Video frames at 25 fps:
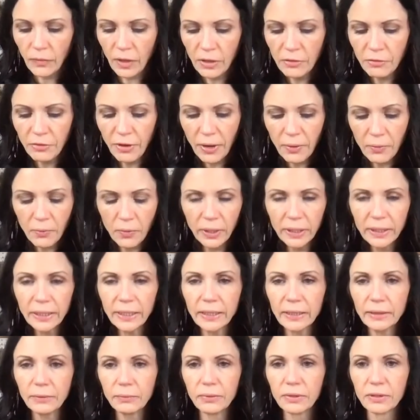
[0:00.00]
if I
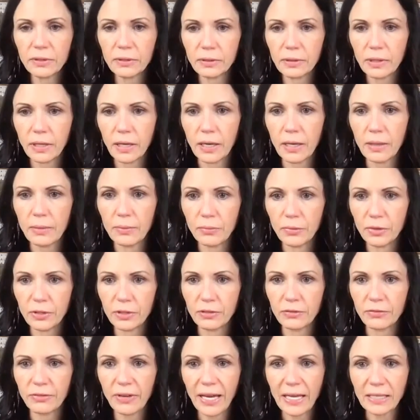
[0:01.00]
wanted with, um, with
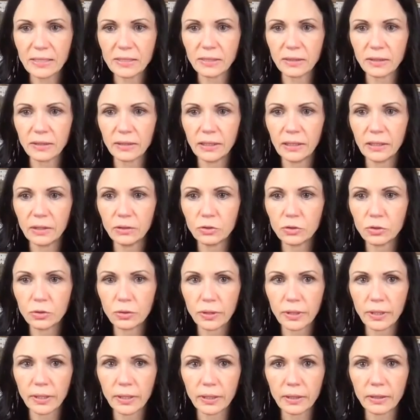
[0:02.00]
the Vaseline
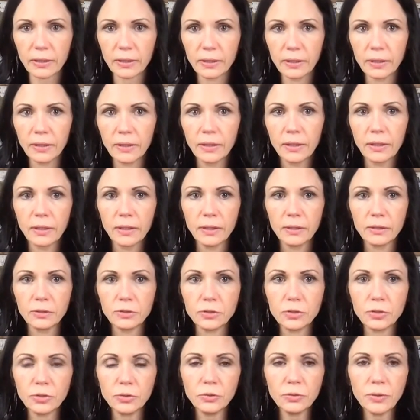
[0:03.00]
trick
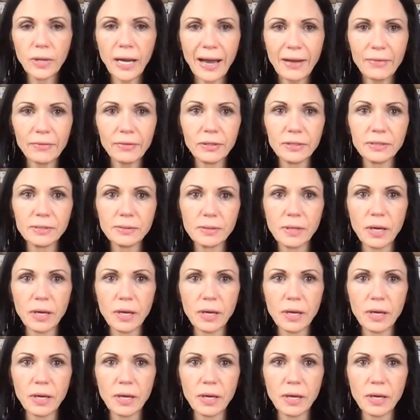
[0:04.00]
to have a,